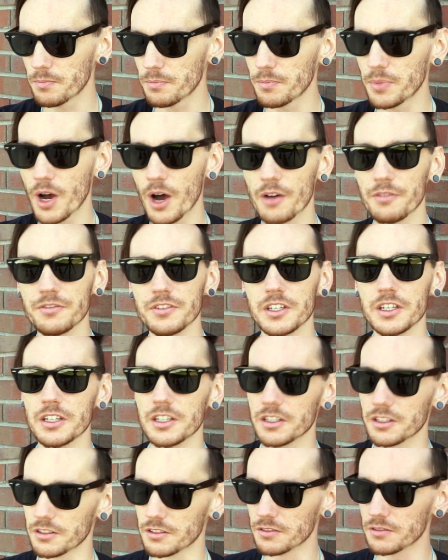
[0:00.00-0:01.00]

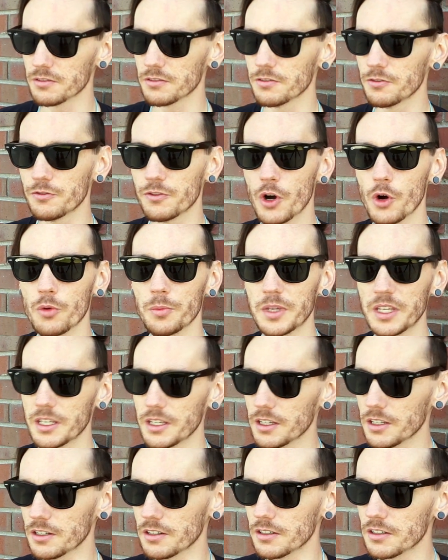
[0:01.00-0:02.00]
puffy and
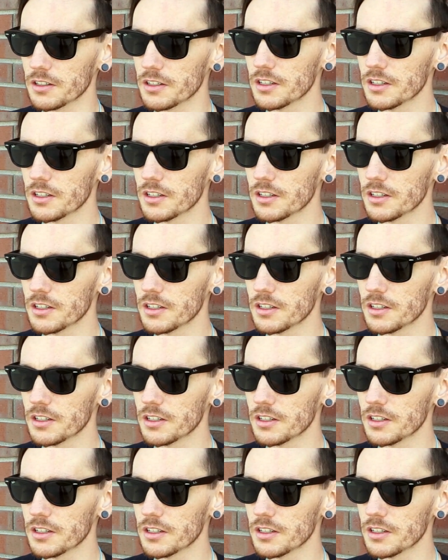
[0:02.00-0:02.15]
foamy, and